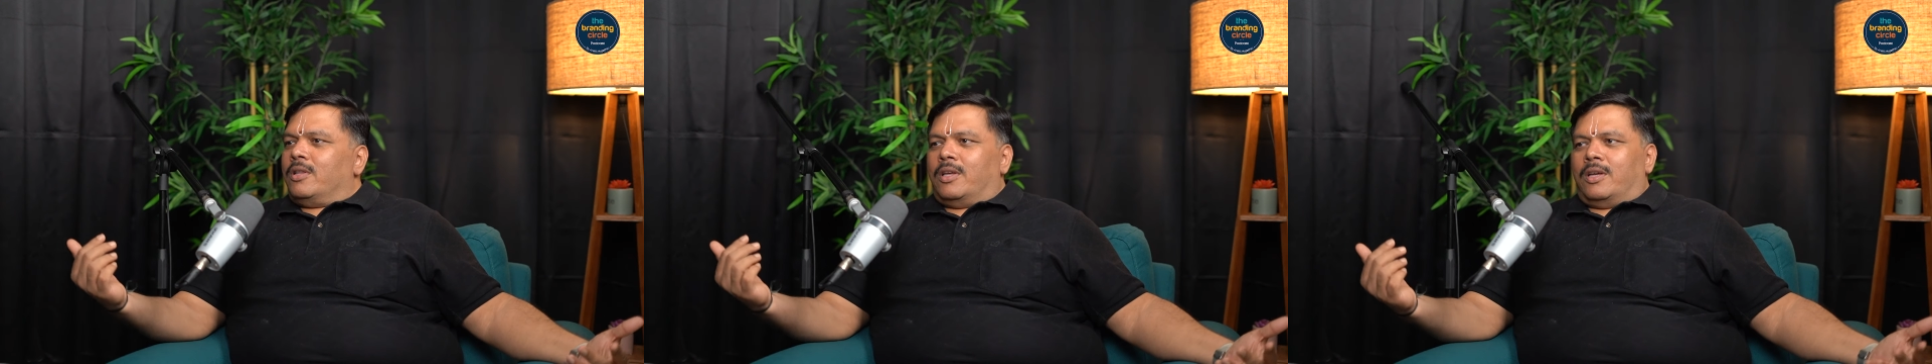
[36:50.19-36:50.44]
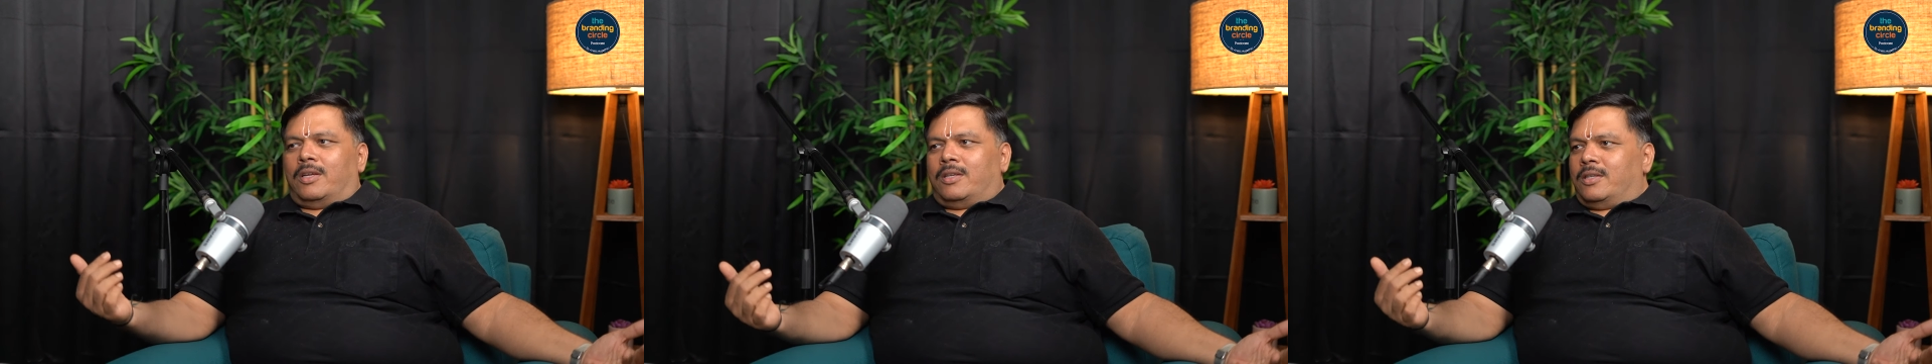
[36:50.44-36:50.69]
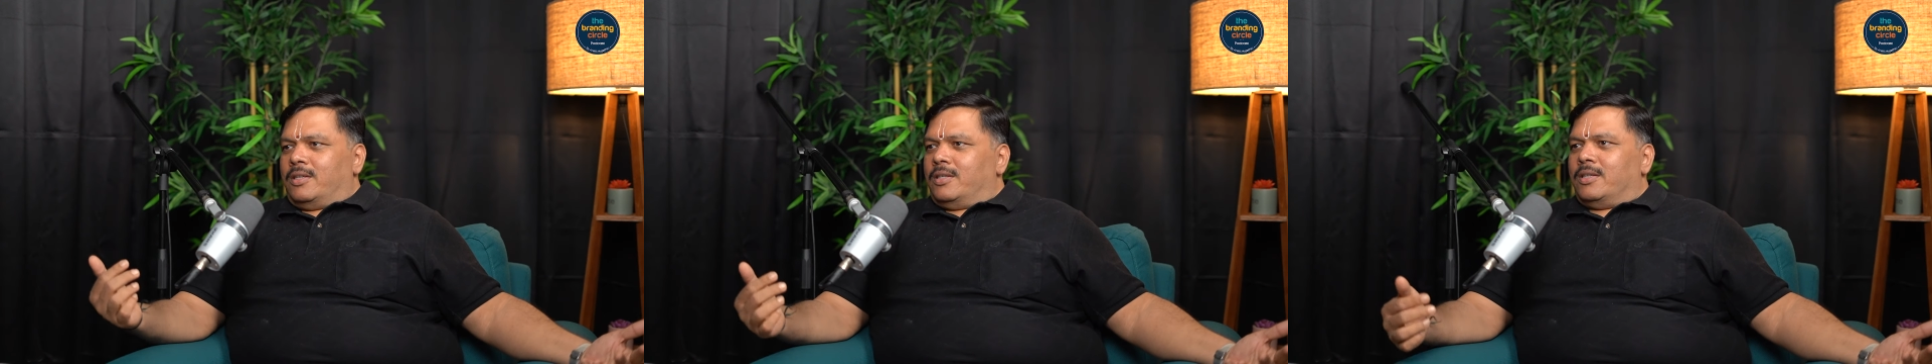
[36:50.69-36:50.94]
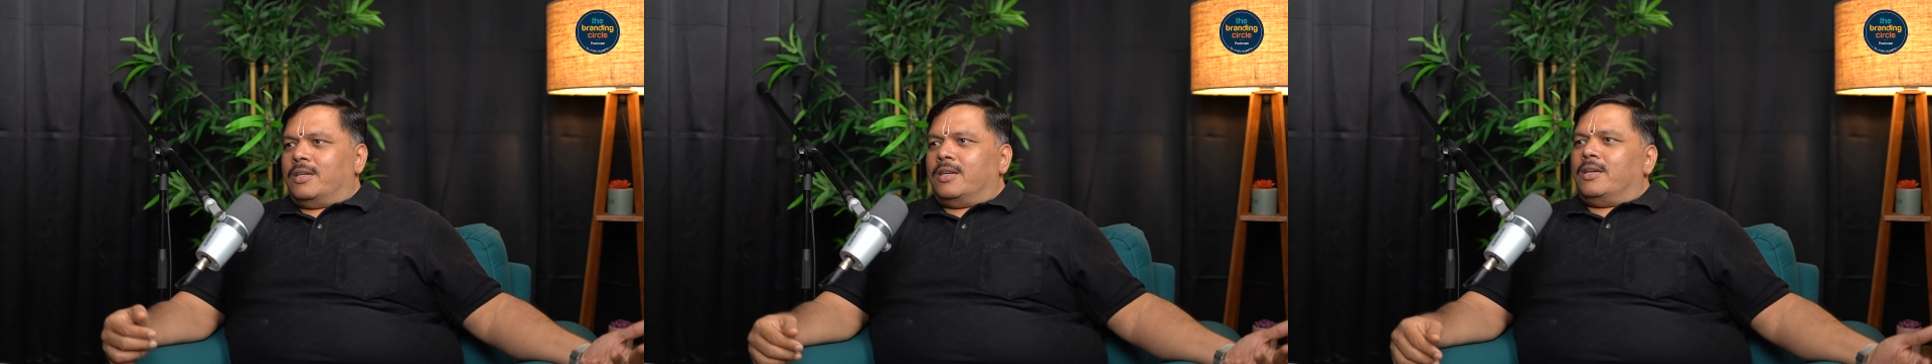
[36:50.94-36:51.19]
the
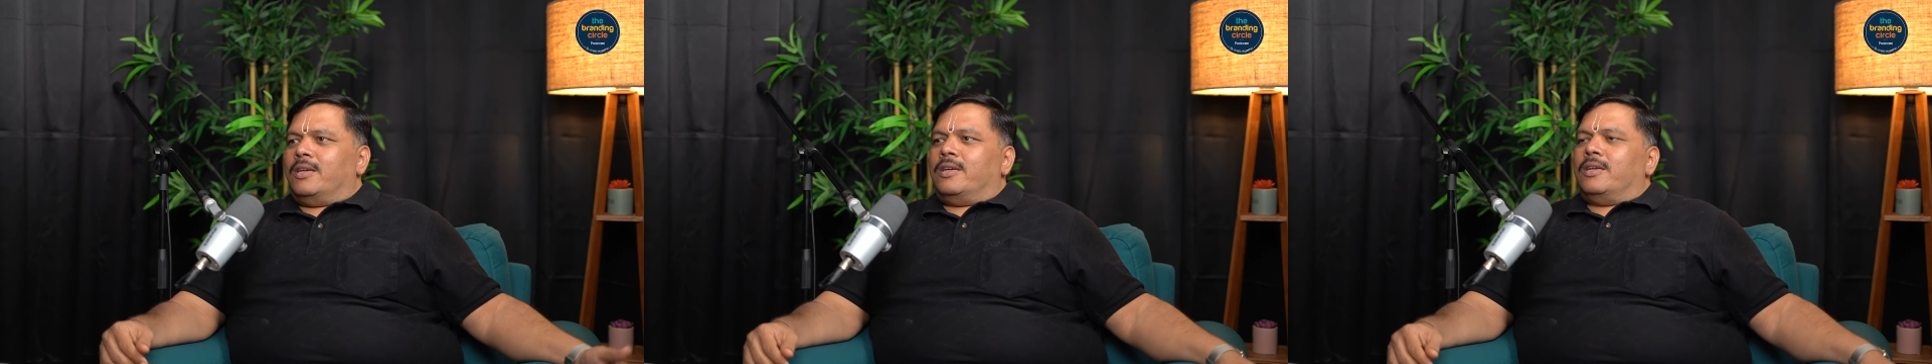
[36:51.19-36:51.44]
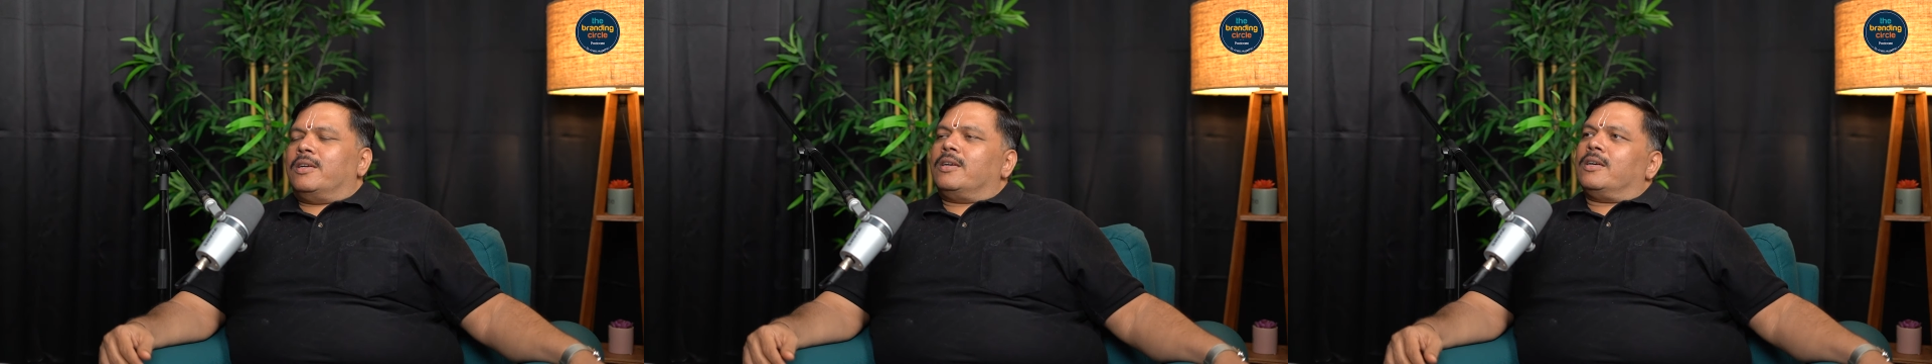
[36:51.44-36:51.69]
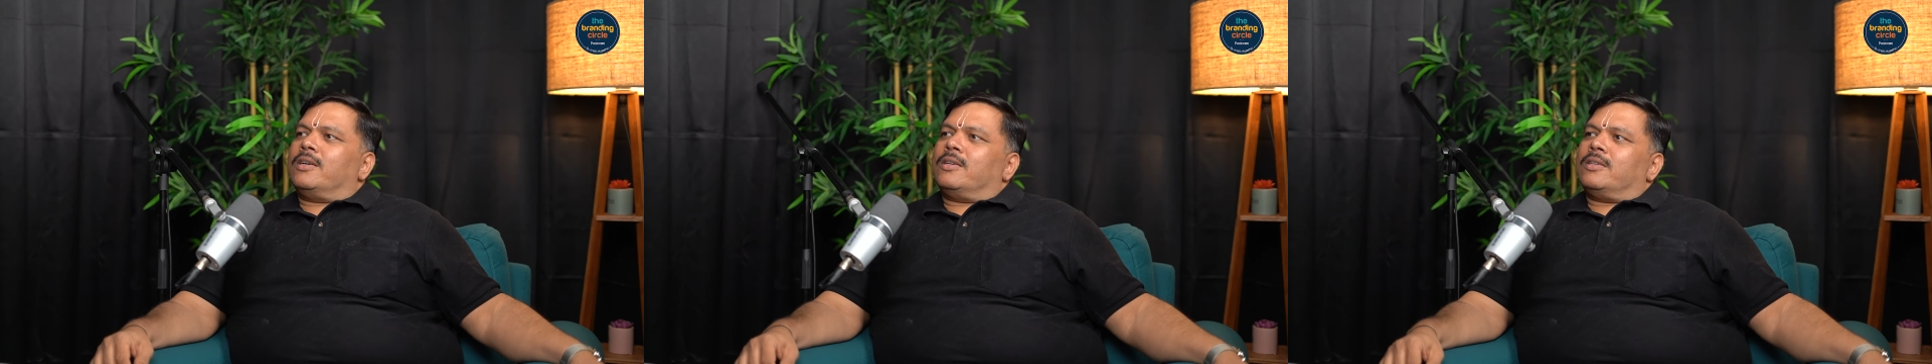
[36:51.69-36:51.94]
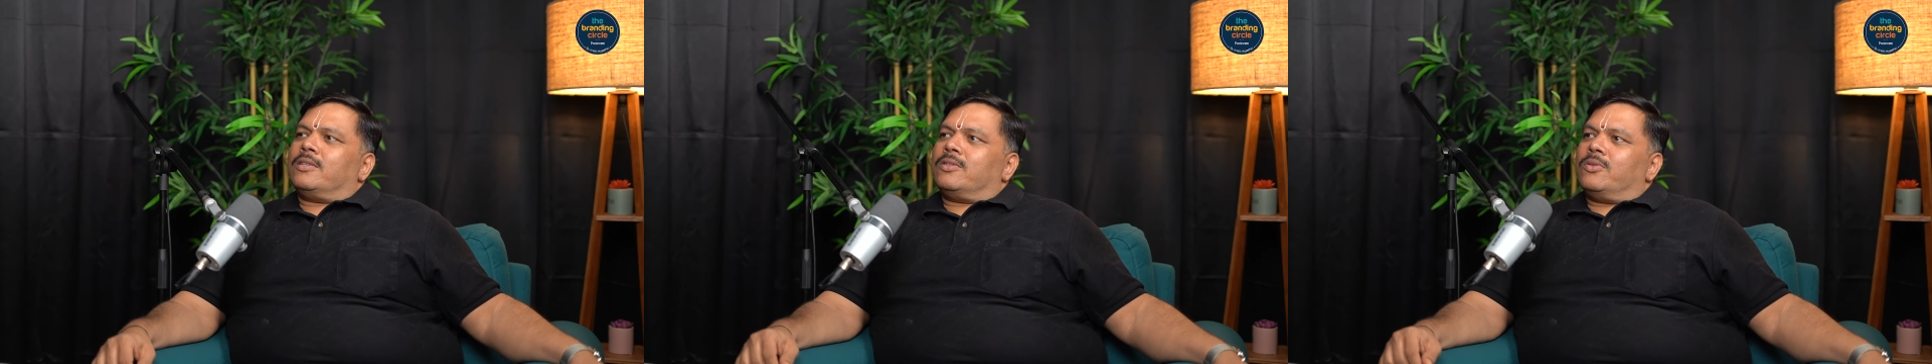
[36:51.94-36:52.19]
things.
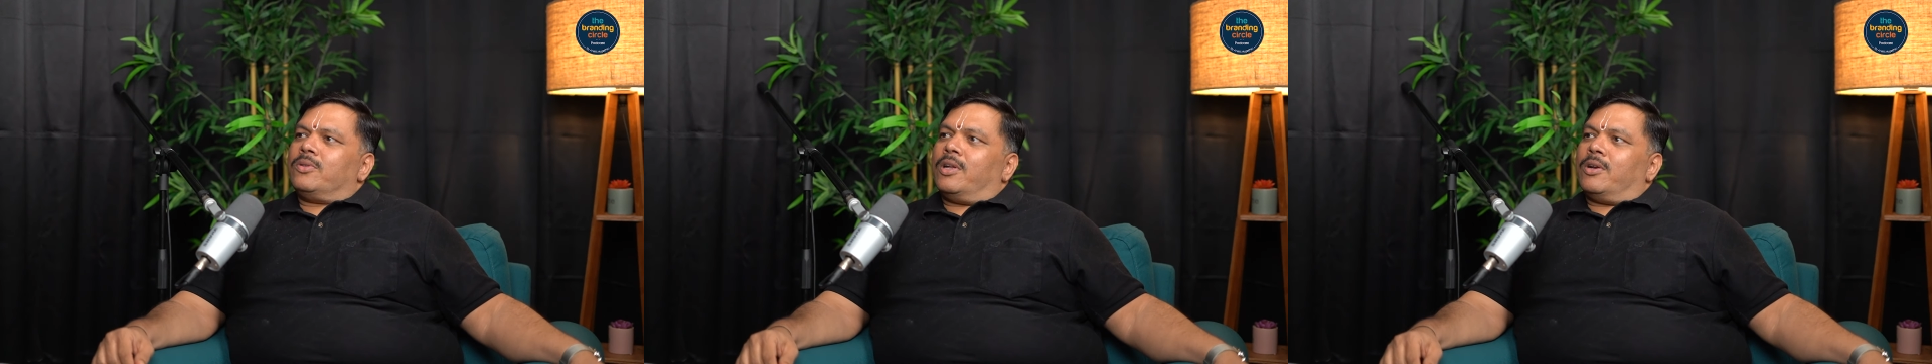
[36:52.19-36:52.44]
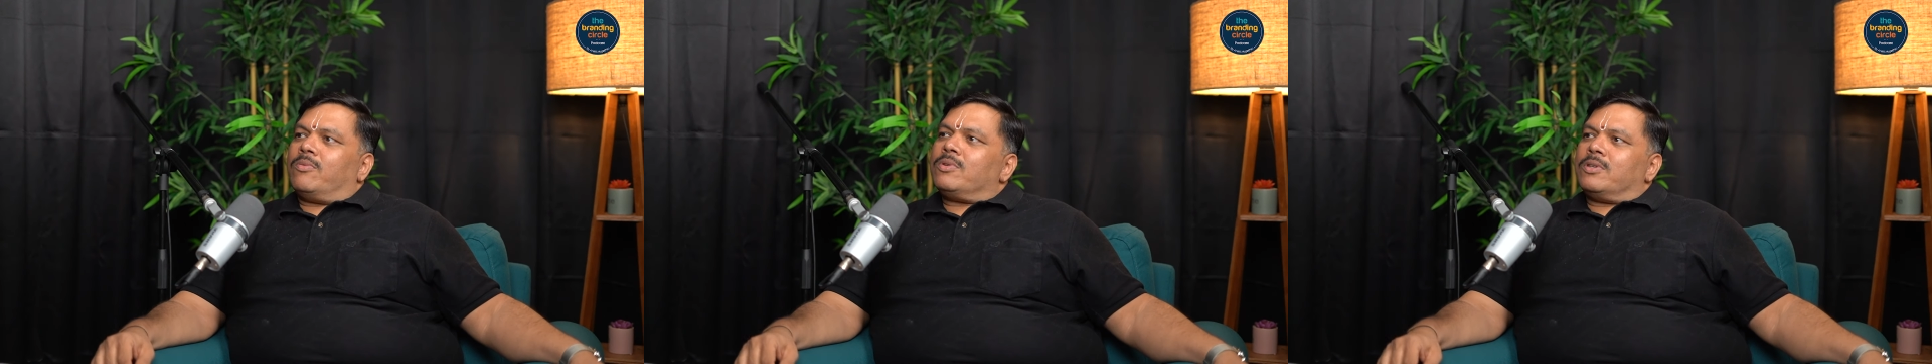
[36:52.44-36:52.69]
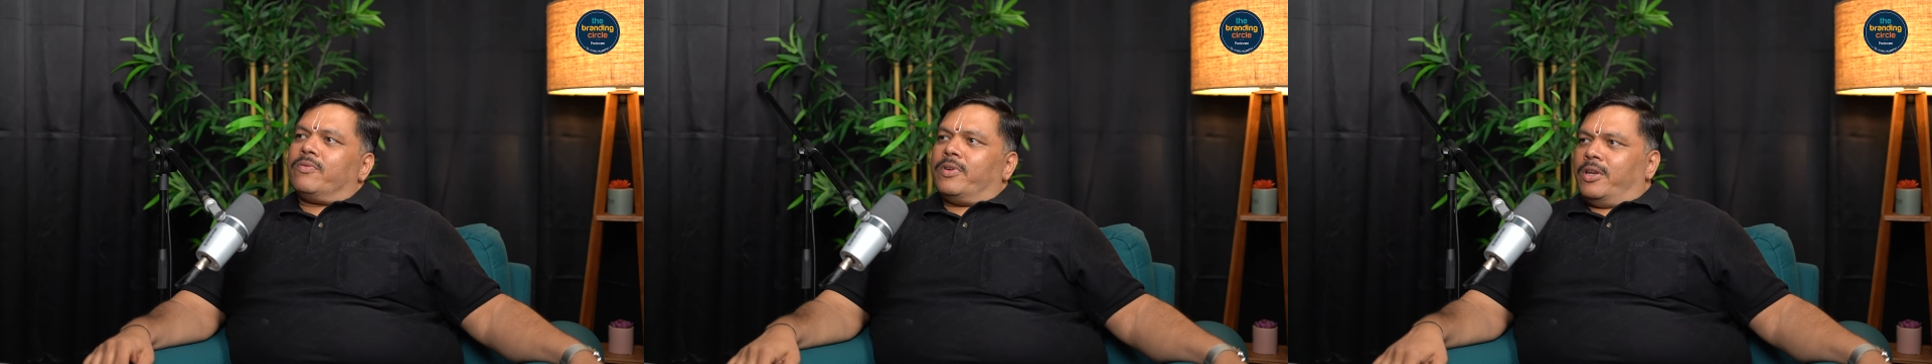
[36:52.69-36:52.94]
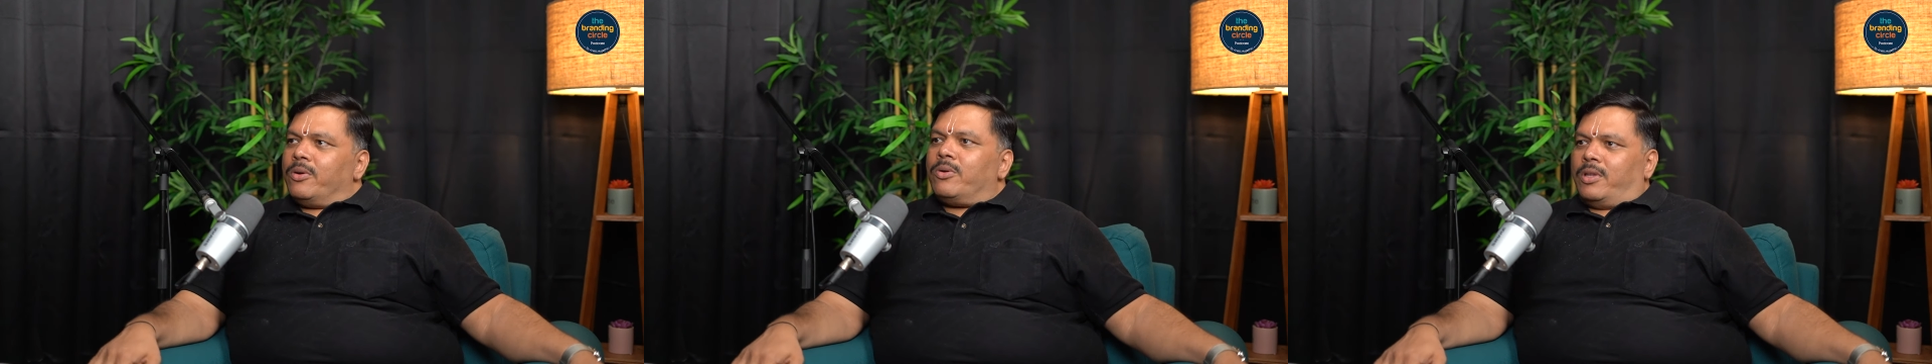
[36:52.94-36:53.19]
So that was a
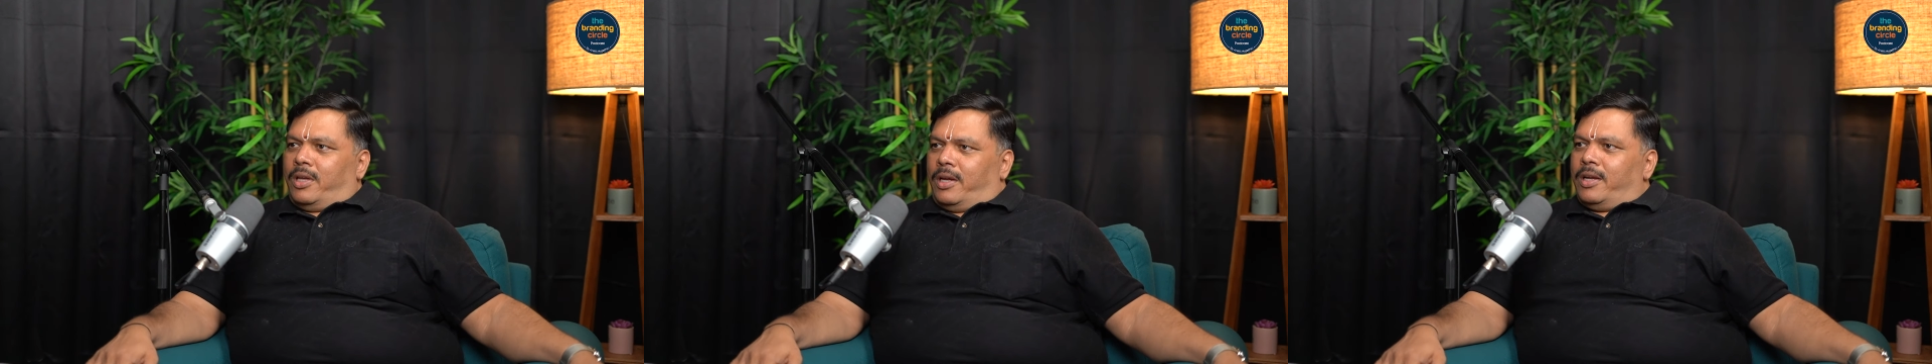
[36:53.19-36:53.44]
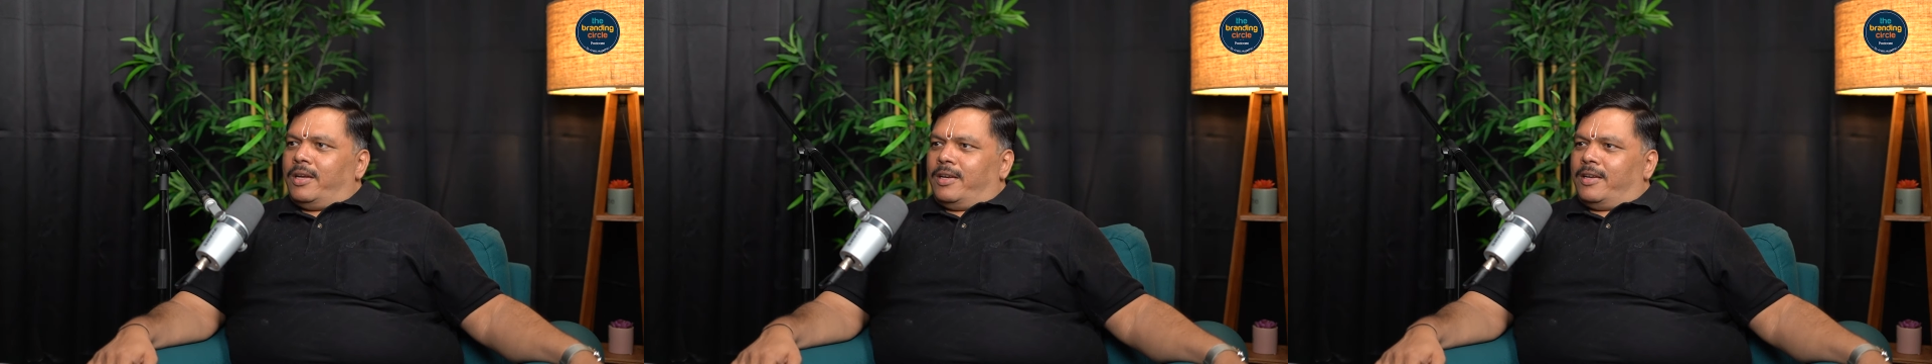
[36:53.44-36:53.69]
very good thing.